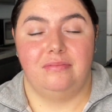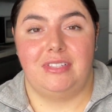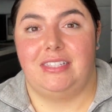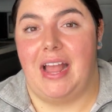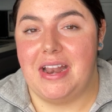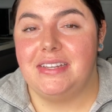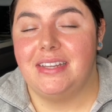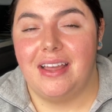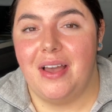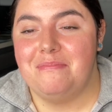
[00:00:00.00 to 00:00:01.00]
scent,
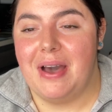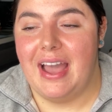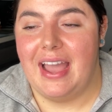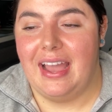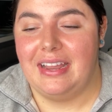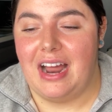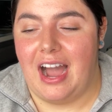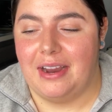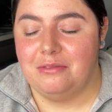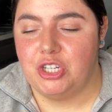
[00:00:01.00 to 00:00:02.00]
but
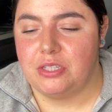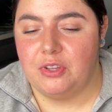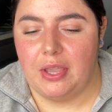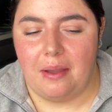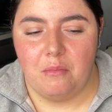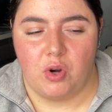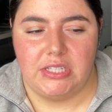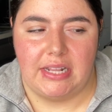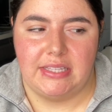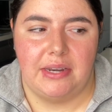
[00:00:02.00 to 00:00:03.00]
I just feel like I'm more
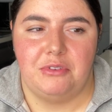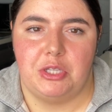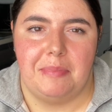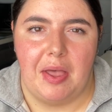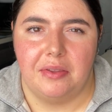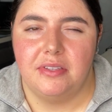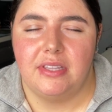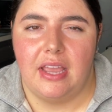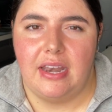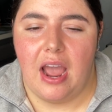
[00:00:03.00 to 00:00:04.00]
sensitive to smells
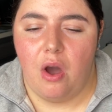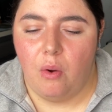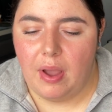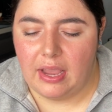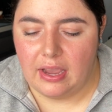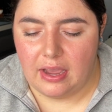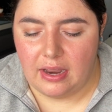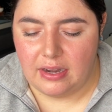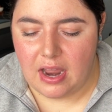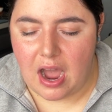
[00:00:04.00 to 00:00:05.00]
now,
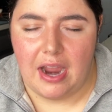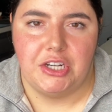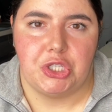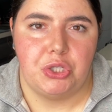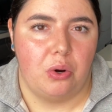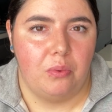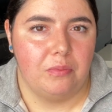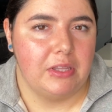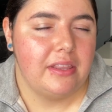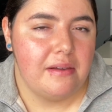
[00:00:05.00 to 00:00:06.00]
and I just don't
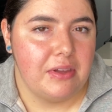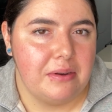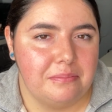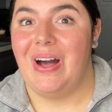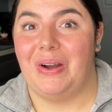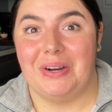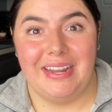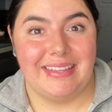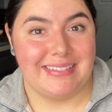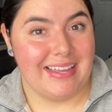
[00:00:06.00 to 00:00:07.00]
really love it. All
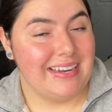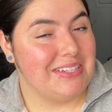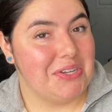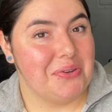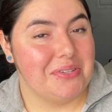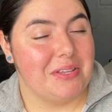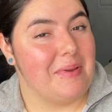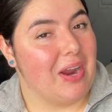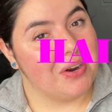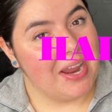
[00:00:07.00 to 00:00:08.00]
right, let's get into some
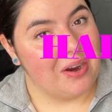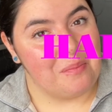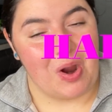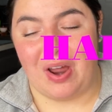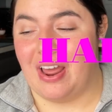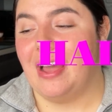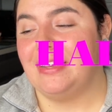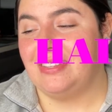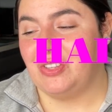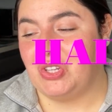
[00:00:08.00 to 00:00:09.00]
hair care
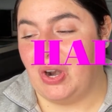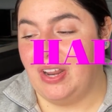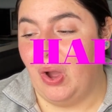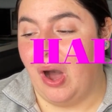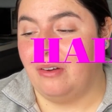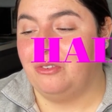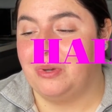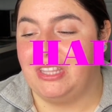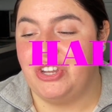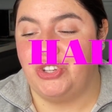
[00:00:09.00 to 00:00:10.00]
products, starting off
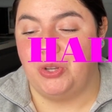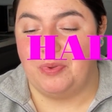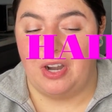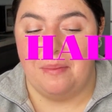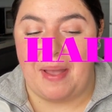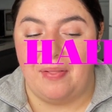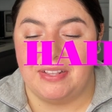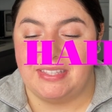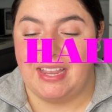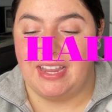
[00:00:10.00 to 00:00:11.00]
with the Jupiter
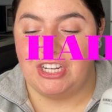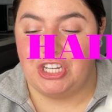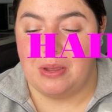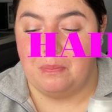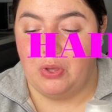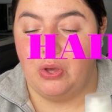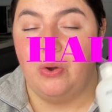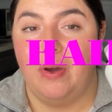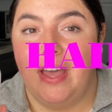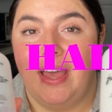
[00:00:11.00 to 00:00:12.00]
Balancing
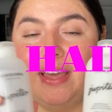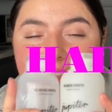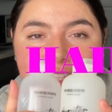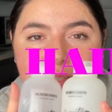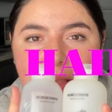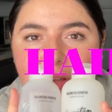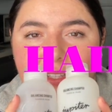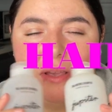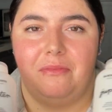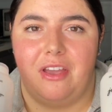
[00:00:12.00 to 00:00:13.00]
Shampoo. This is my
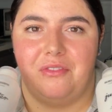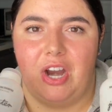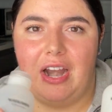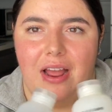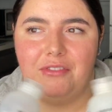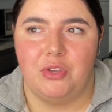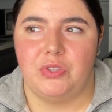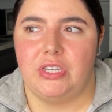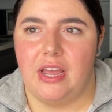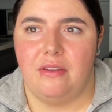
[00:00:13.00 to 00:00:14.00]
all-time favorite. I've
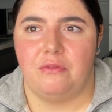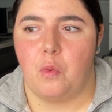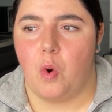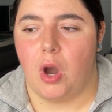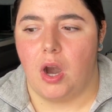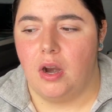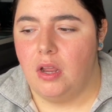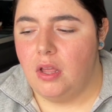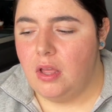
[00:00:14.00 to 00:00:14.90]
used it for